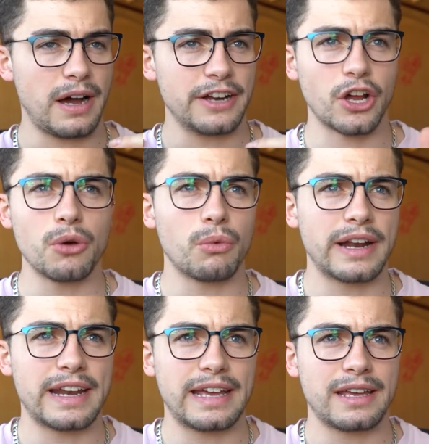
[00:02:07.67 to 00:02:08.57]
I don't
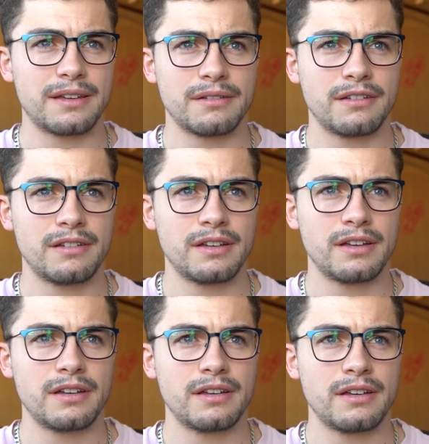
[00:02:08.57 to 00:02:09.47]
want any
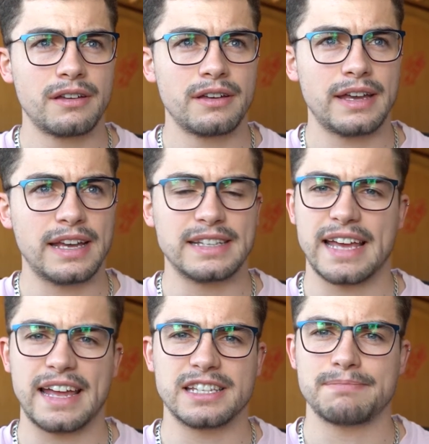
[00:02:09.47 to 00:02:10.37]

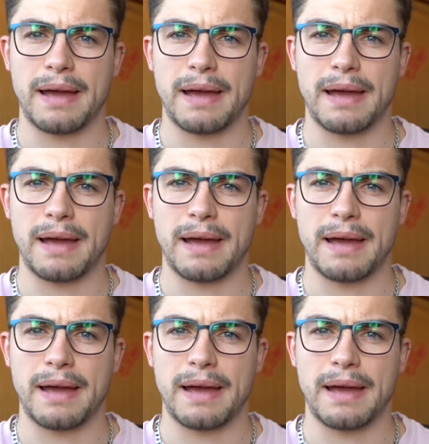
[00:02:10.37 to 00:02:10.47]
intense